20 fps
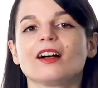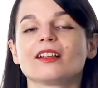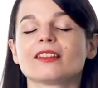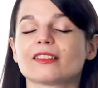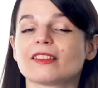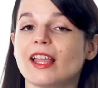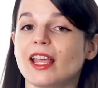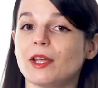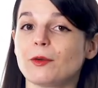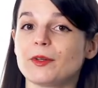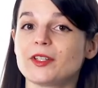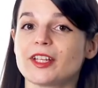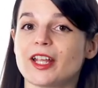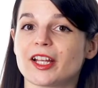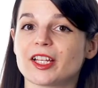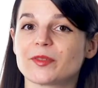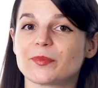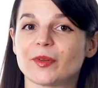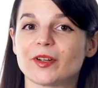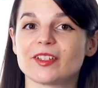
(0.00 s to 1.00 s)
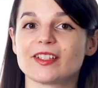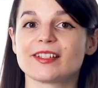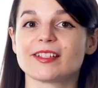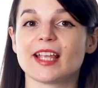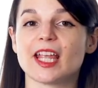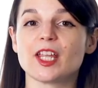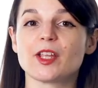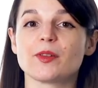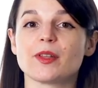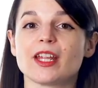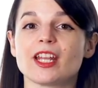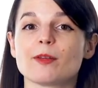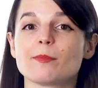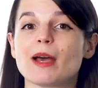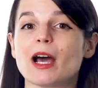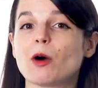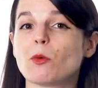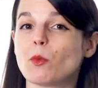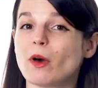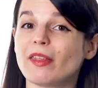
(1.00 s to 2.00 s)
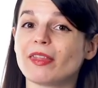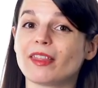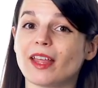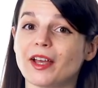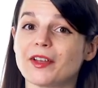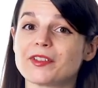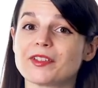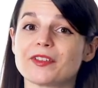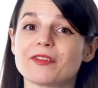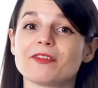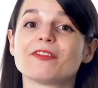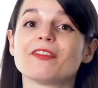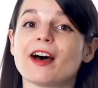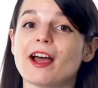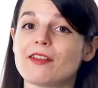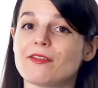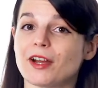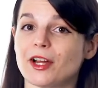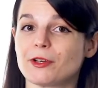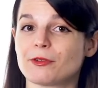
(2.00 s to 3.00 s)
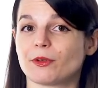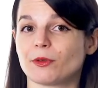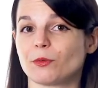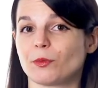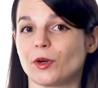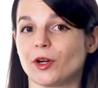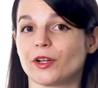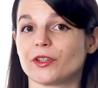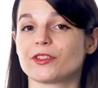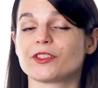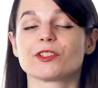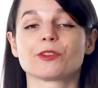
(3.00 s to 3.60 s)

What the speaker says: Language experts say you need about 1,500 words